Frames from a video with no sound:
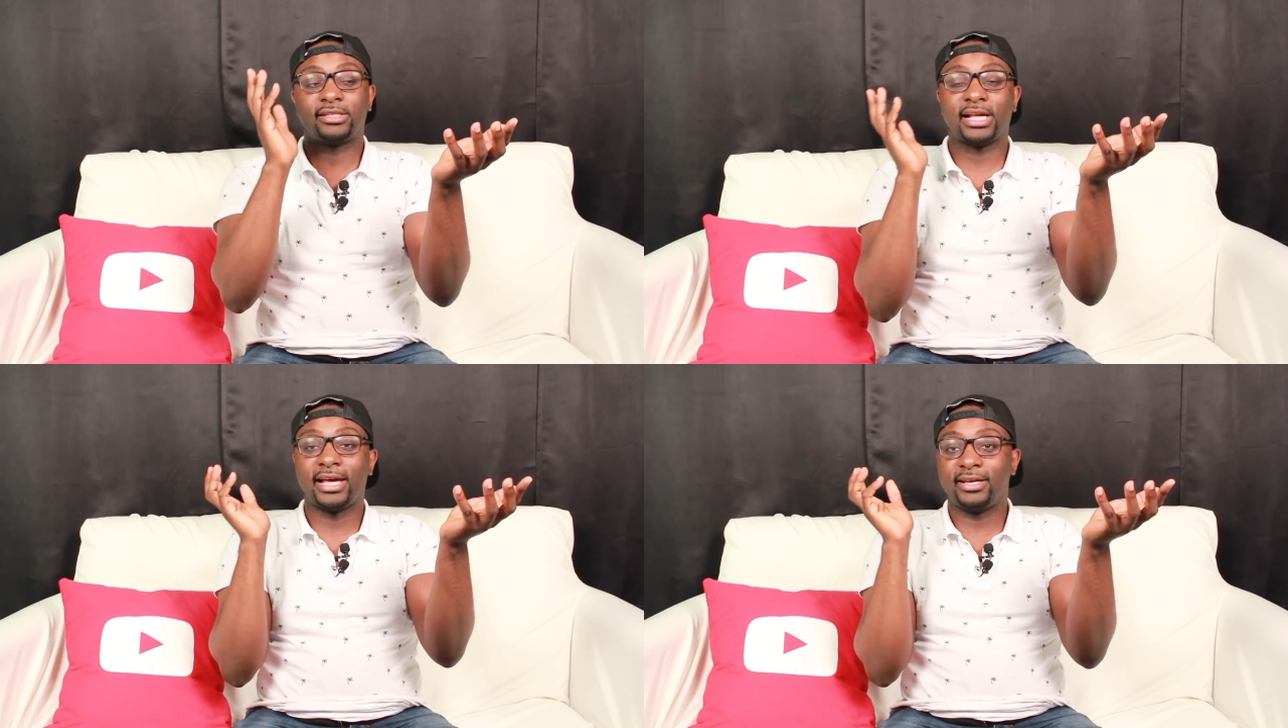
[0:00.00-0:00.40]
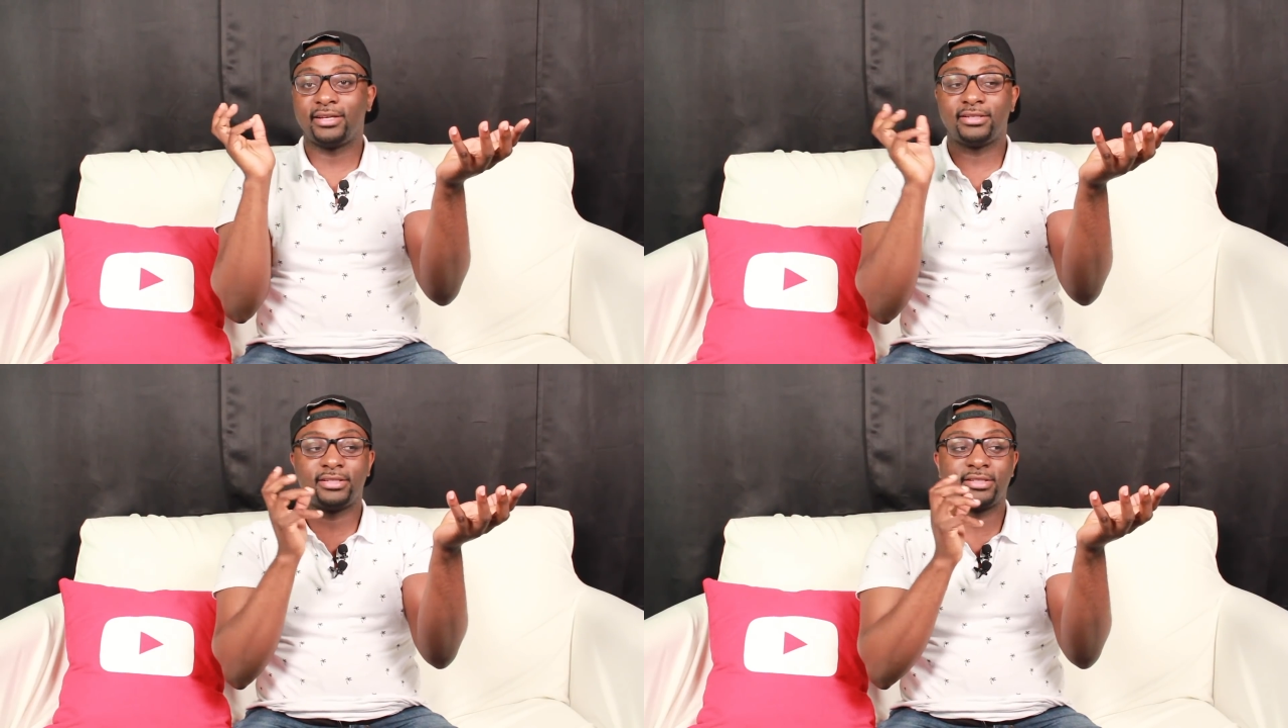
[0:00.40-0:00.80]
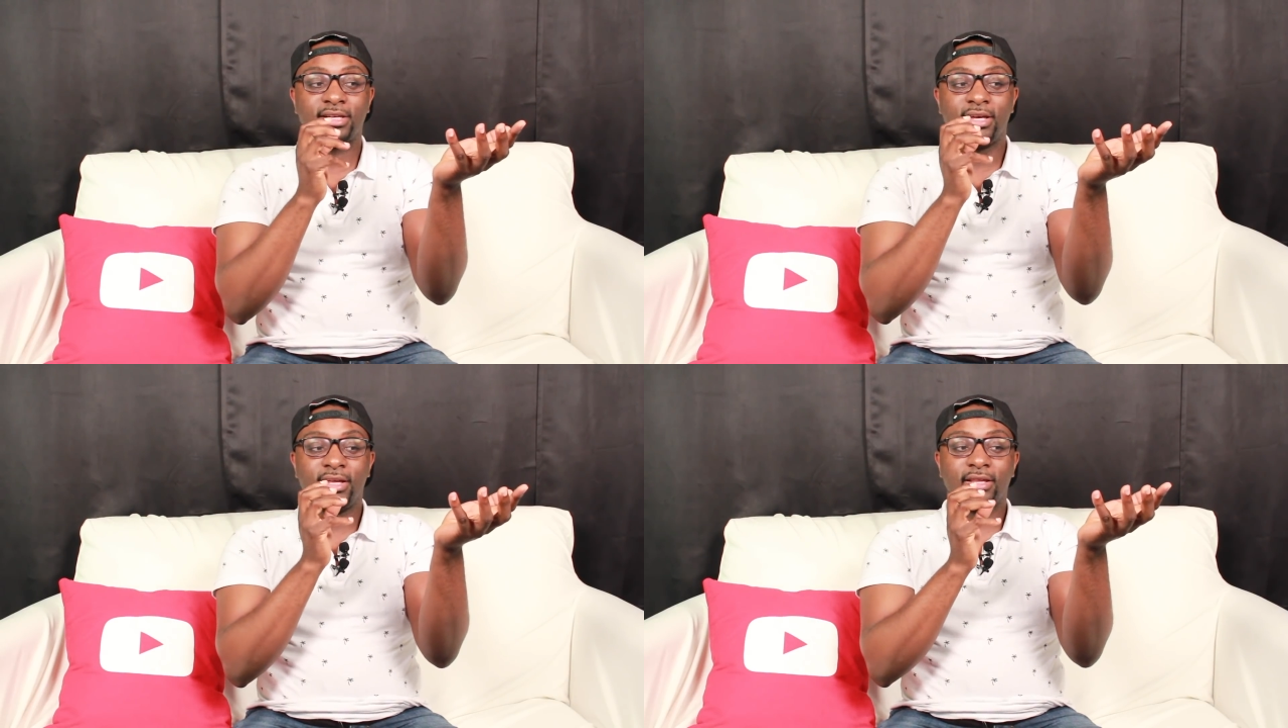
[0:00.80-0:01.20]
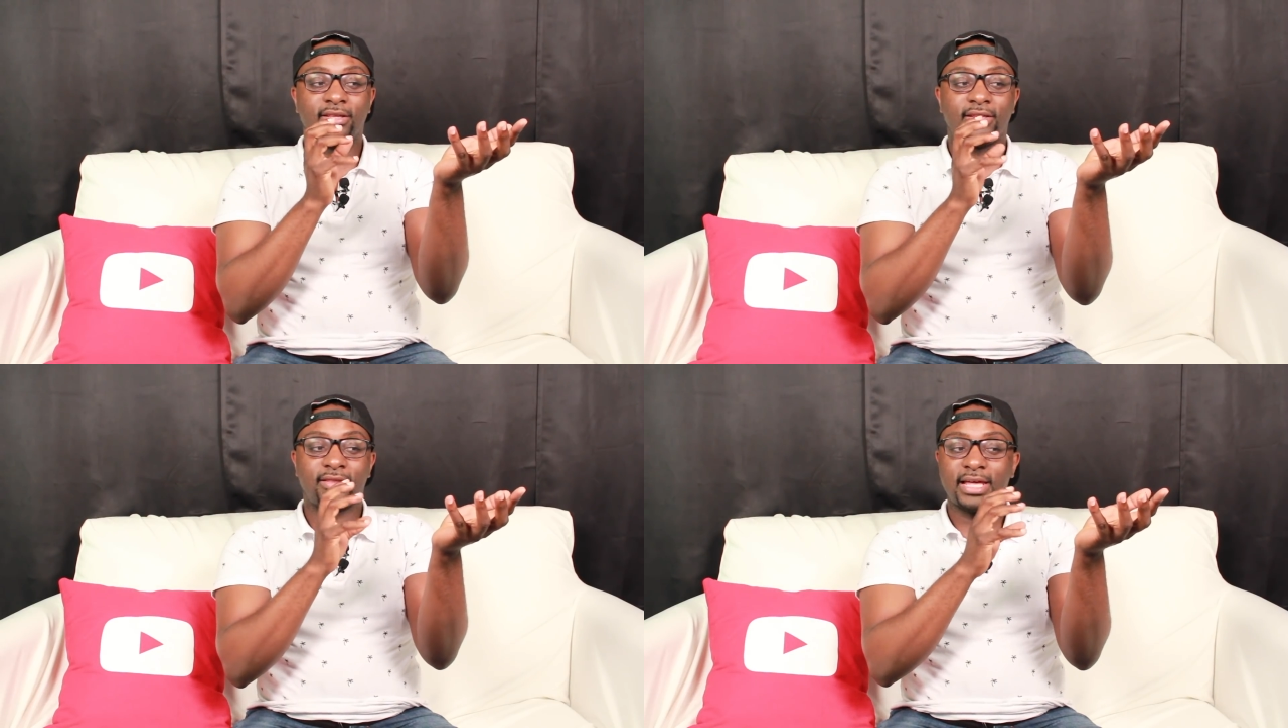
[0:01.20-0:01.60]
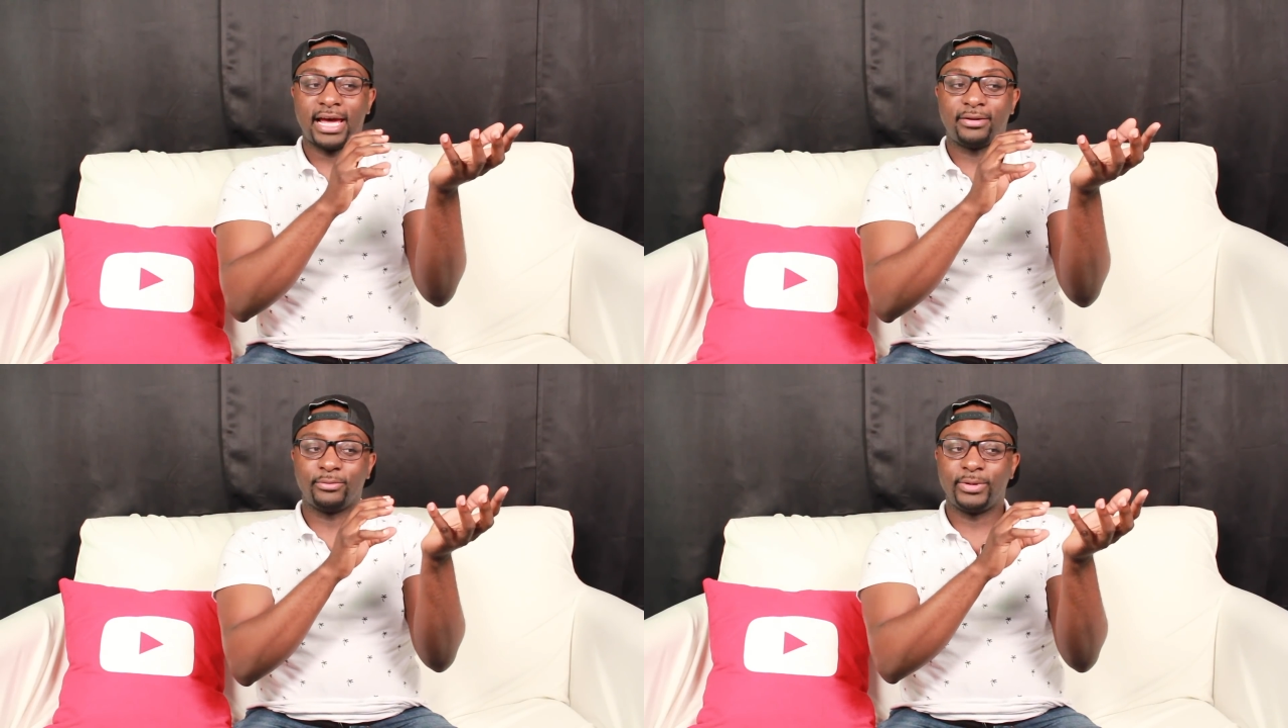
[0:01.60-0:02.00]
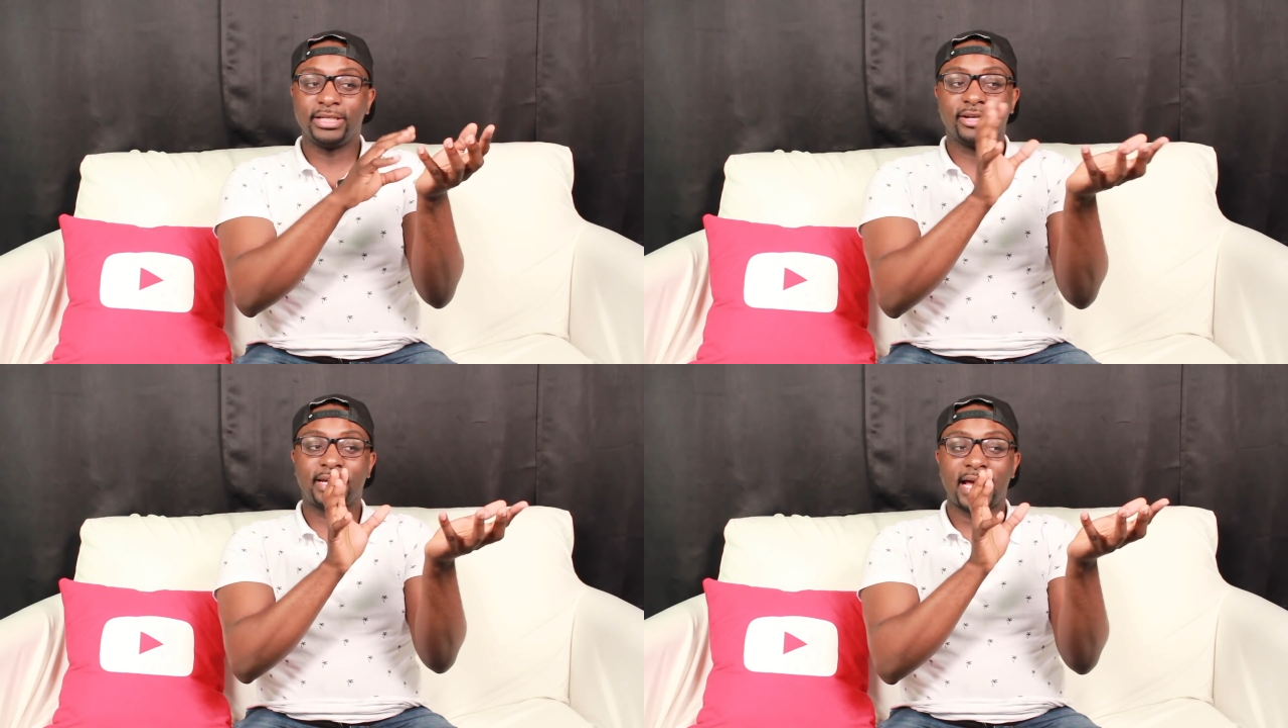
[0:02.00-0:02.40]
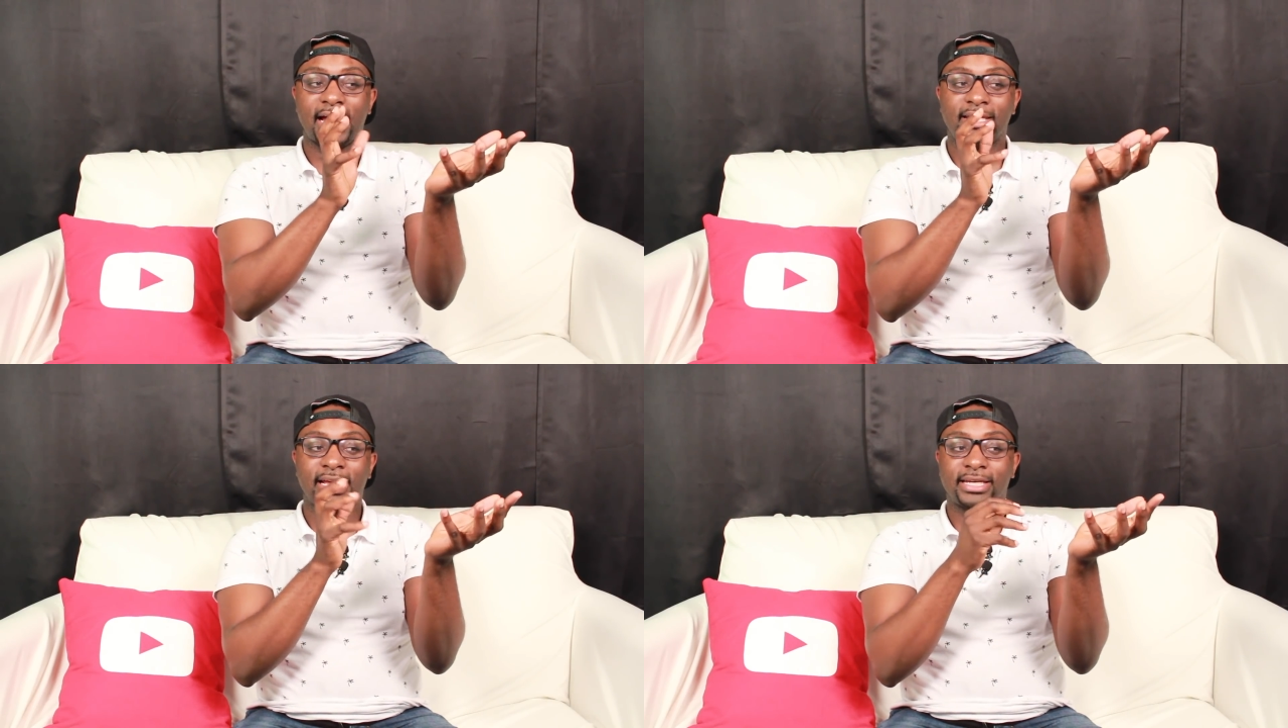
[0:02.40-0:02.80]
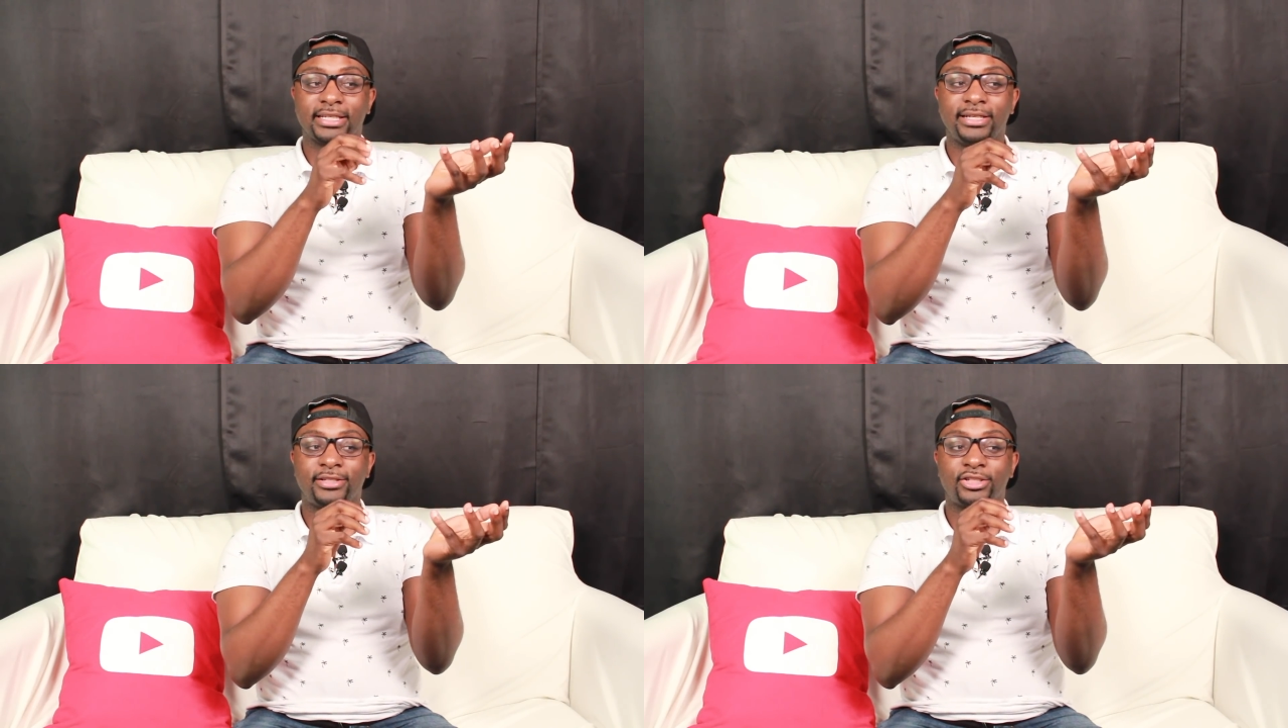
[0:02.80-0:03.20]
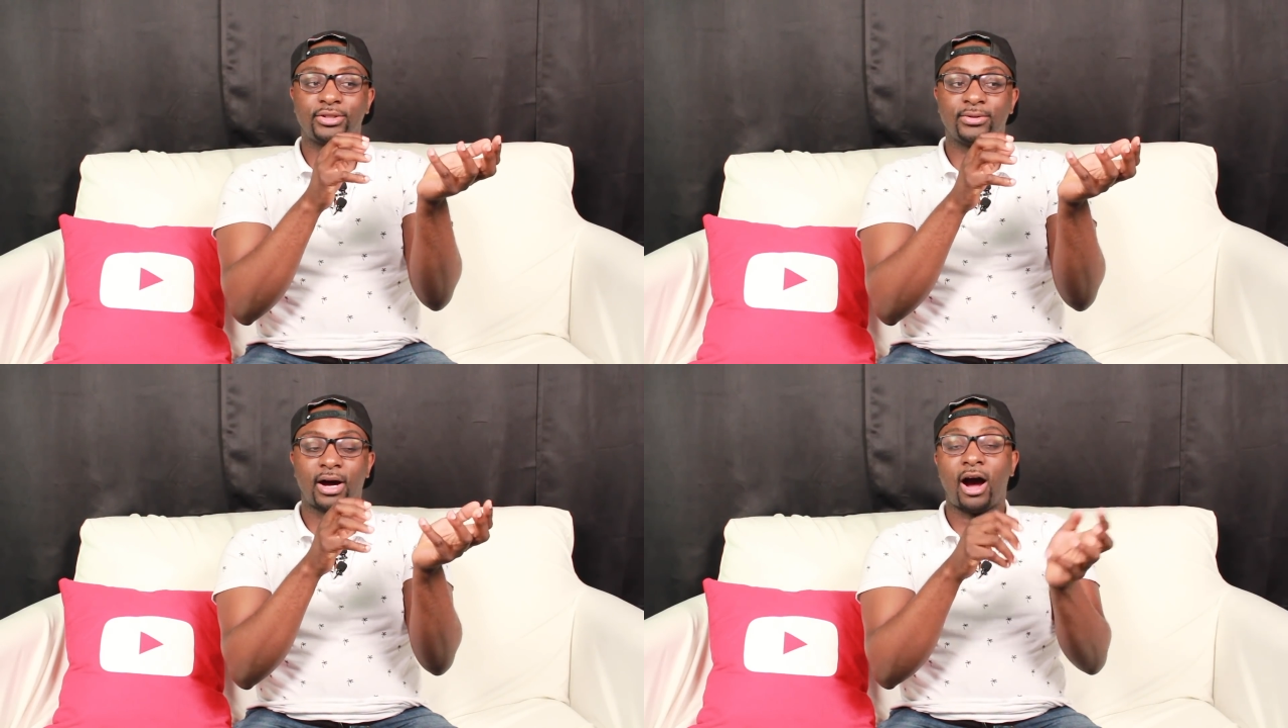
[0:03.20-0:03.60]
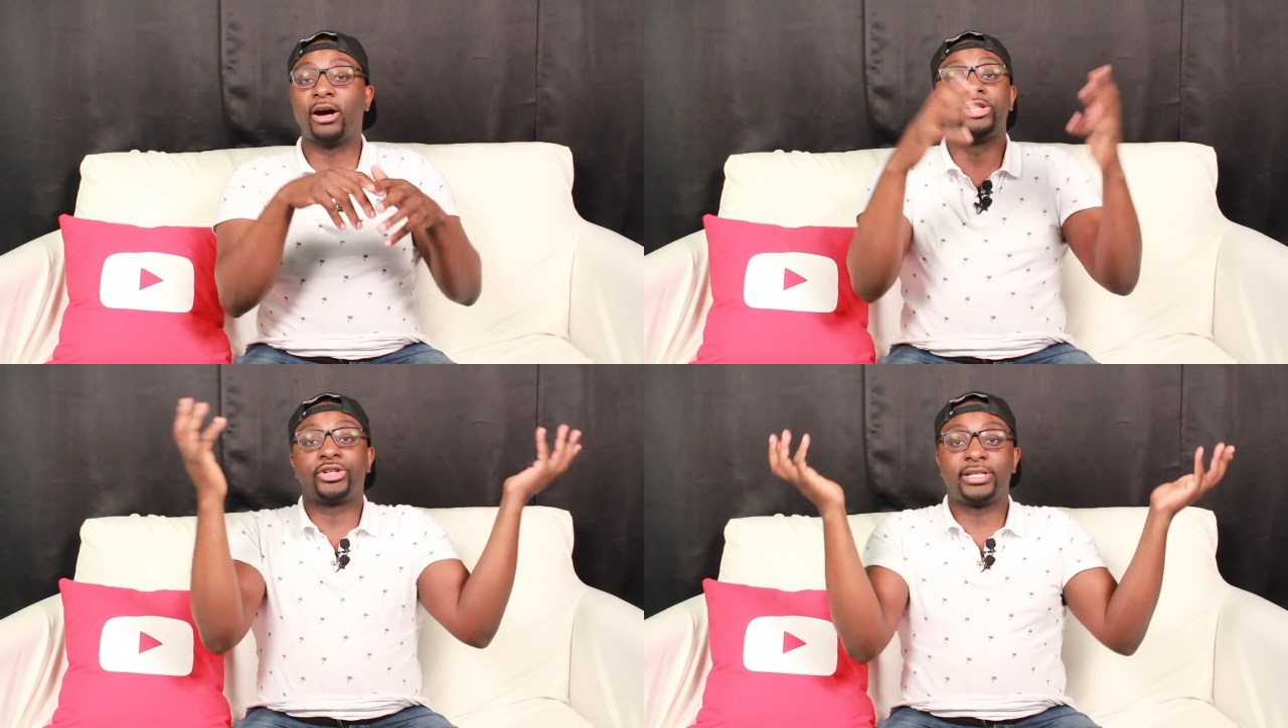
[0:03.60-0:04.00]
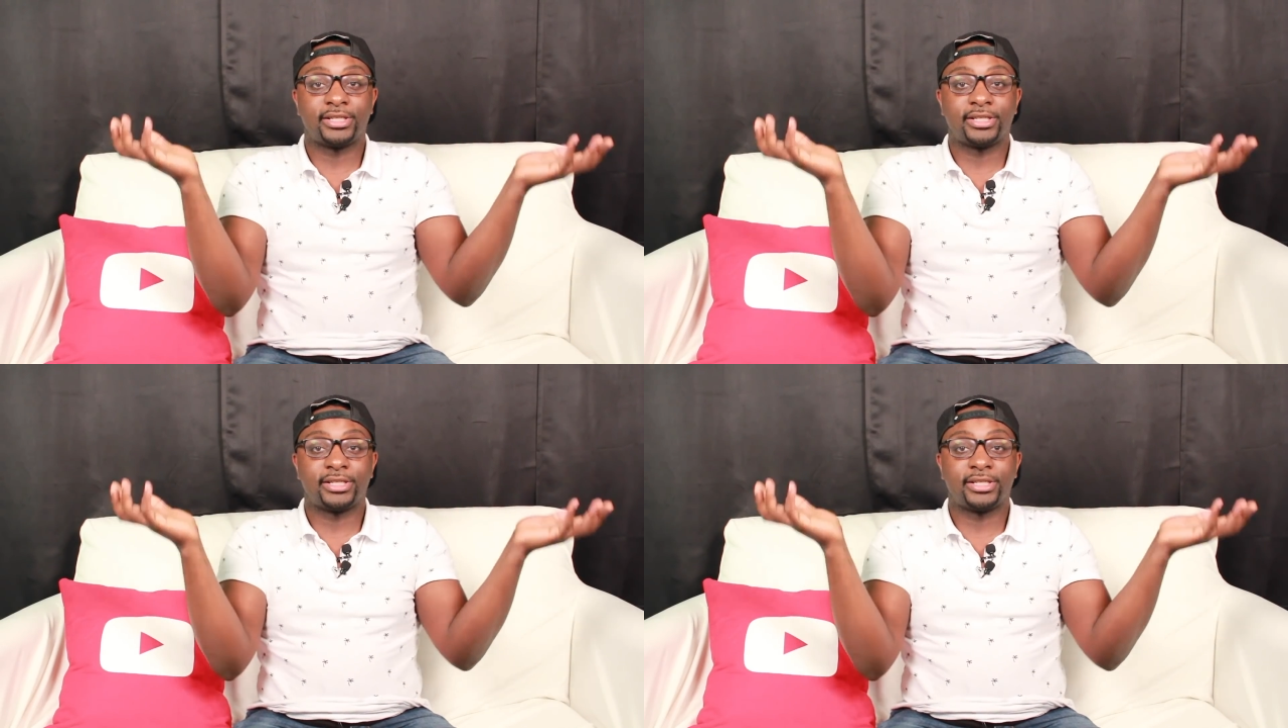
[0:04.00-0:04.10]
signs that we look at that can lead to 100